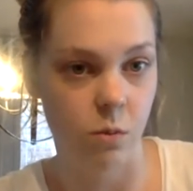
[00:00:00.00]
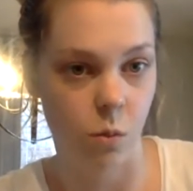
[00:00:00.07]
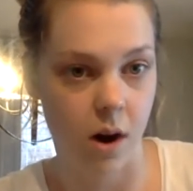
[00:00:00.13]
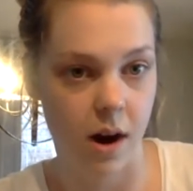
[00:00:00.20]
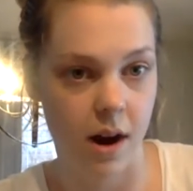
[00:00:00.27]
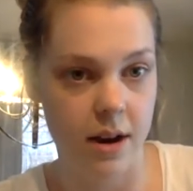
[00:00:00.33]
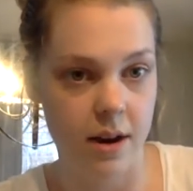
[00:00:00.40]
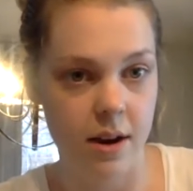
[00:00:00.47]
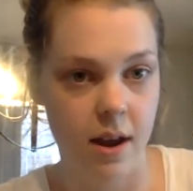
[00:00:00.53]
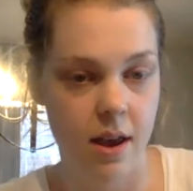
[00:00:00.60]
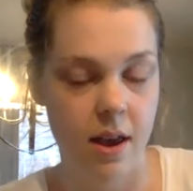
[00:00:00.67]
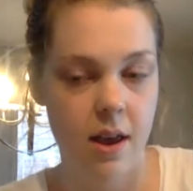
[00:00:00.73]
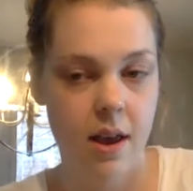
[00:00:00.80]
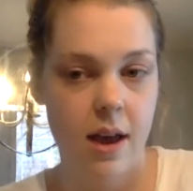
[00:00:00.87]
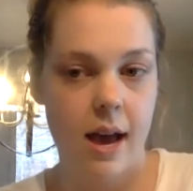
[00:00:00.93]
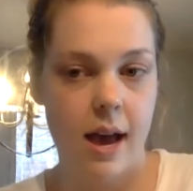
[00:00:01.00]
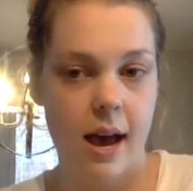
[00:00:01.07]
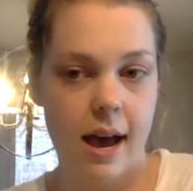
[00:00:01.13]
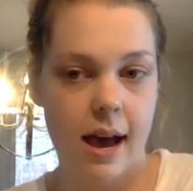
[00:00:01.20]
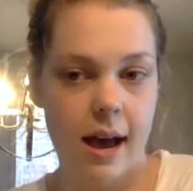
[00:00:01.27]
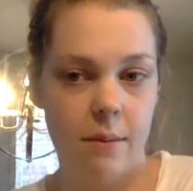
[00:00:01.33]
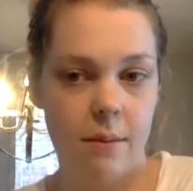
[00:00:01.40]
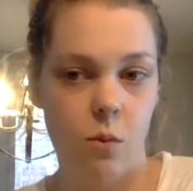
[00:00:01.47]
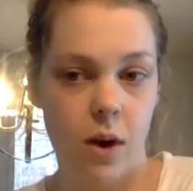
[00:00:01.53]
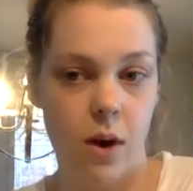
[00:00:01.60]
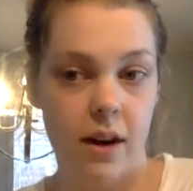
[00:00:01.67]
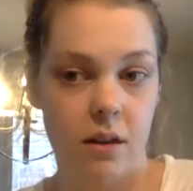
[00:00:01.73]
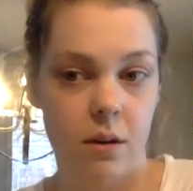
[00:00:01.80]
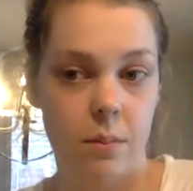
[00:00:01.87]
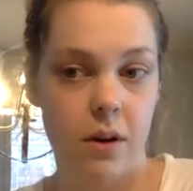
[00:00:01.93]
one
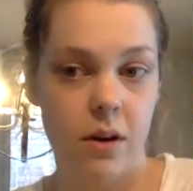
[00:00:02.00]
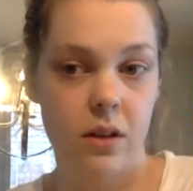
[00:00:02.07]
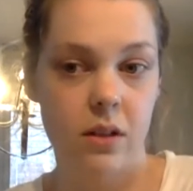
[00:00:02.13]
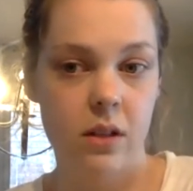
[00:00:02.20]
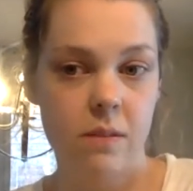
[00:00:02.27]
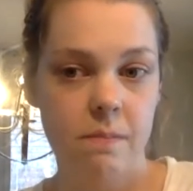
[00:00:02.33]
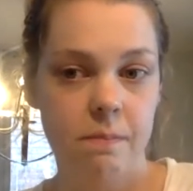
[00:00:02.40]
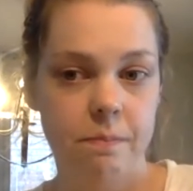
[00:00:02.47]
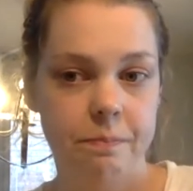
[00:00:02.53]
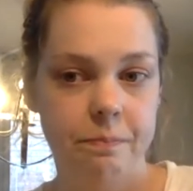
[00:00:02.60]
other person.